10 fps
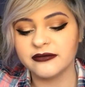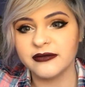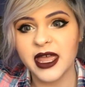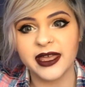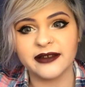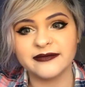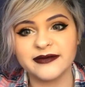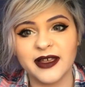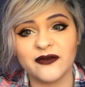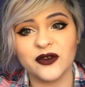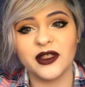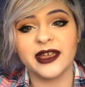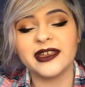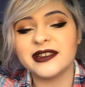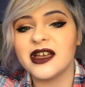like it. If you
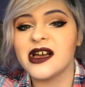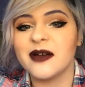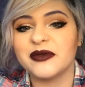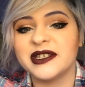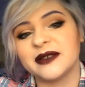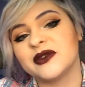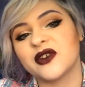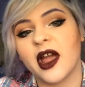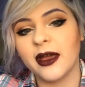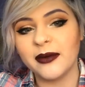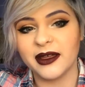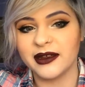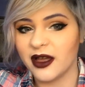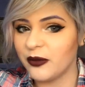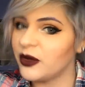like it, please subscribe
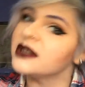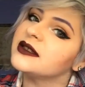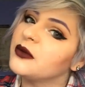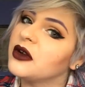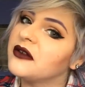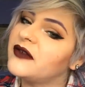and I'll put up some more